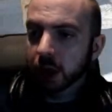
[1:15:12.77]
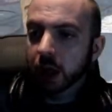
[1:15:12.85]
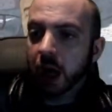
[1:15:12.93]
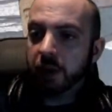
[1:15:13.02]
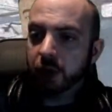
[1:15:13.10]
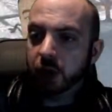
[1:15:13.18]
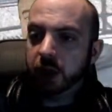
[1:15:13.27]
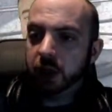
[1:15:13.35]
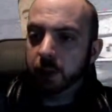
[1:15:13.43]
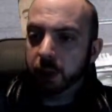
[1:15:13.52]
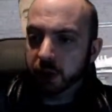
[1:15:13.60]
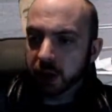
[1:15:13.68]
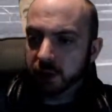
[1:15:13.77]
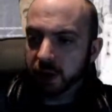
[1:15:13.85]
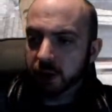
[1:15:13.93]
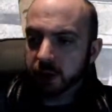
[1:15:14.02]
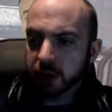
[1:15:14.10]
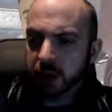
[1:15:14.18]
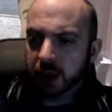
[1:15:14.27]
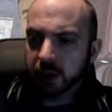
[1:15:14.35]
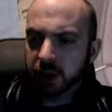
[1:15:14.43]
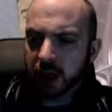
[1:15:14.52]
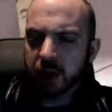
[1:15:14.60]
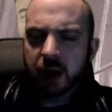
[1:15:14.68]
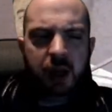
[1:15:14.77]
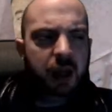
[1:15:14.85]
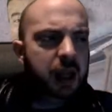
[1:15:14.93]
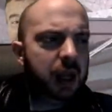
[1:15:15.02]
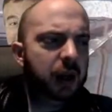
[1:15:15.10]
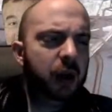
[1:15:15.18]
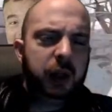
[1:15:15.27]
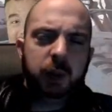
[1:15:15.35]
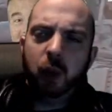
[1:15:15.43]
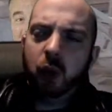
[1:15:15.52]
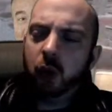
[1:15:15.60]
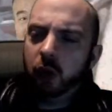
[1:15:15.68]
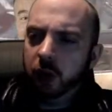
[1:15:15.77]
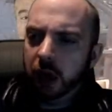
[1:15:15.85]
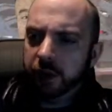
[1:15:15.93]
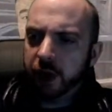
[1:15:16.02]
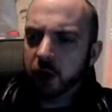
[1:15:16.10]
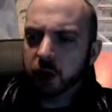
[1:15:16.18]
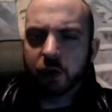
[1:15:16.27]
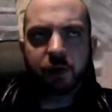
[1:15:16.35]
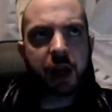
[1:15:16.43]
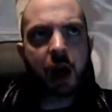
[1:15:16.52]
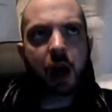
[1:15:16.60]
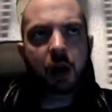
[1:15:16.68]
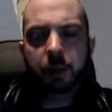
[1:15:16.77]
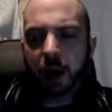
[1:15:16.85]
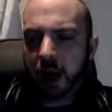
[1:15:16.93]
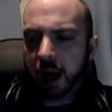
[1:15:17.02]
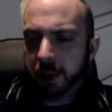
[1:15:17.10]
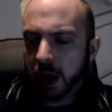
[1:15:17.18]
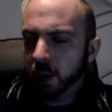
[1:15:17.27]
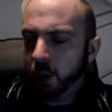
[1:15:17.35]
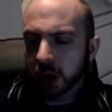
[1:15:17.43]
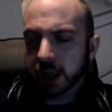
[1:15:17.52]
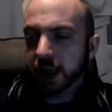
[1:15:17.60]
Have you looked into Pluto Sphere as an alternative shadow? It looked more focused on VR, but I will look at